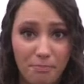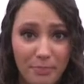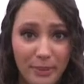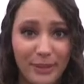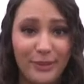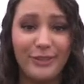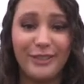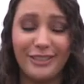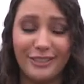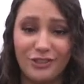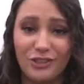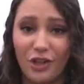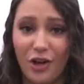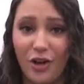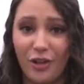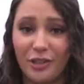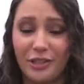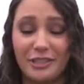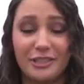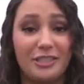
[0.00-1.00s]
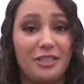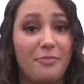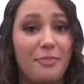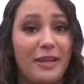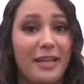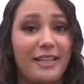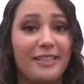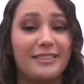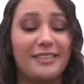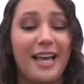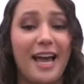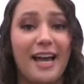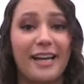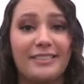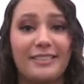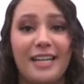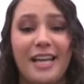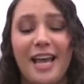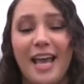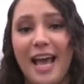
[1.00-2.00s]
billion to be
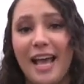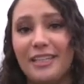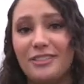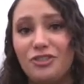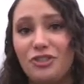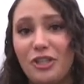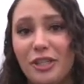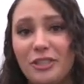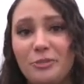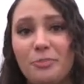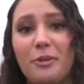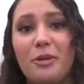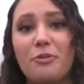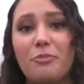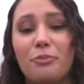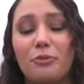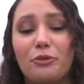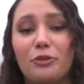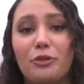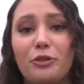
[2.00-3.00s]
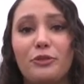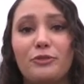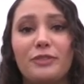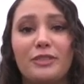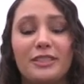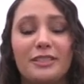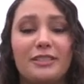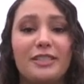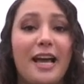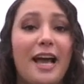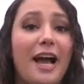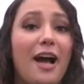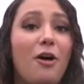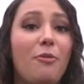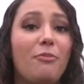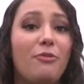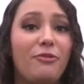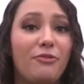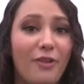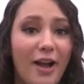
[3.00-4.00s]
exact, has just been approved to
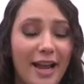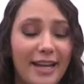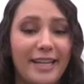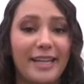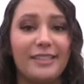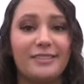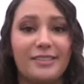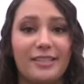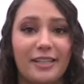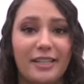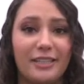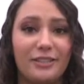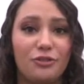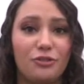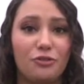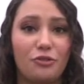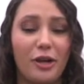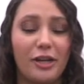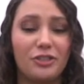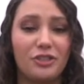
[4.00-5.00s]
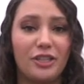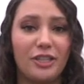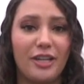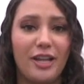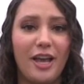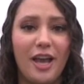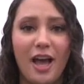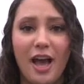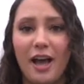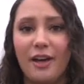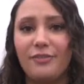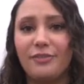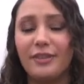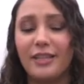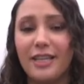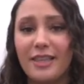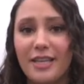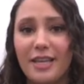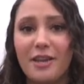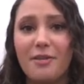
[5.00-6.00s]
help finance the construction of
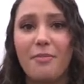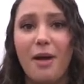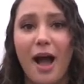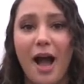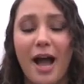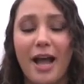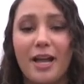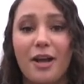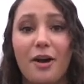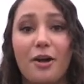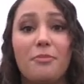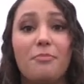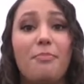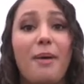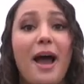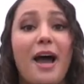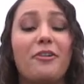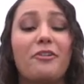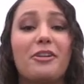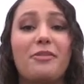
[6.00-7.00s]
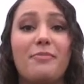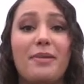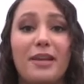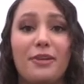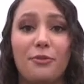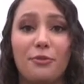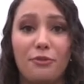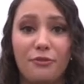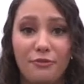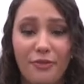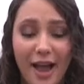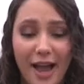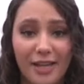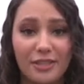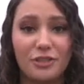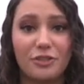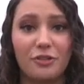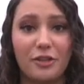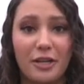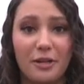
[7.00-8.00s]
lithium-ion battery
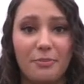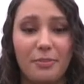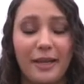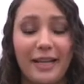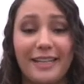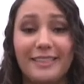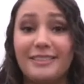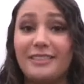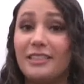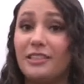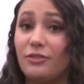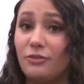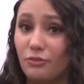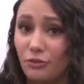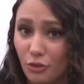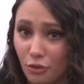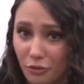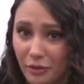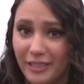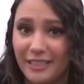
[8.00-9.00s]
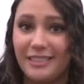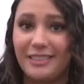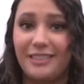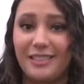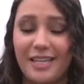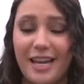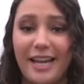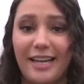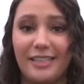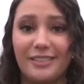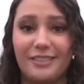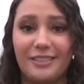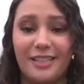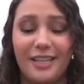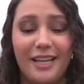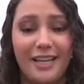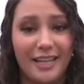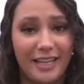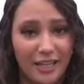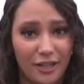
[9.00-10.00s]
manufacturing plants in three
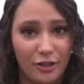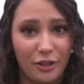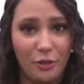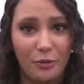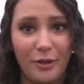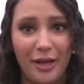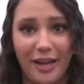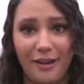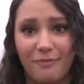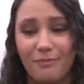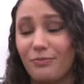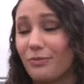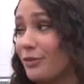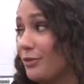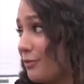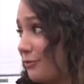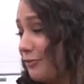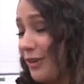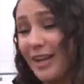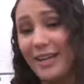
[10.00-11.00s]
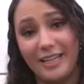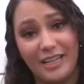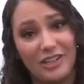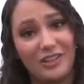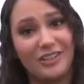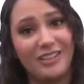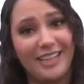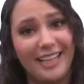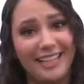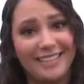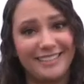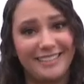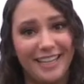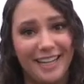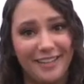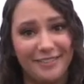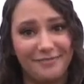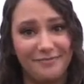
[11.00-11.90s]
states, including right here in Lansing.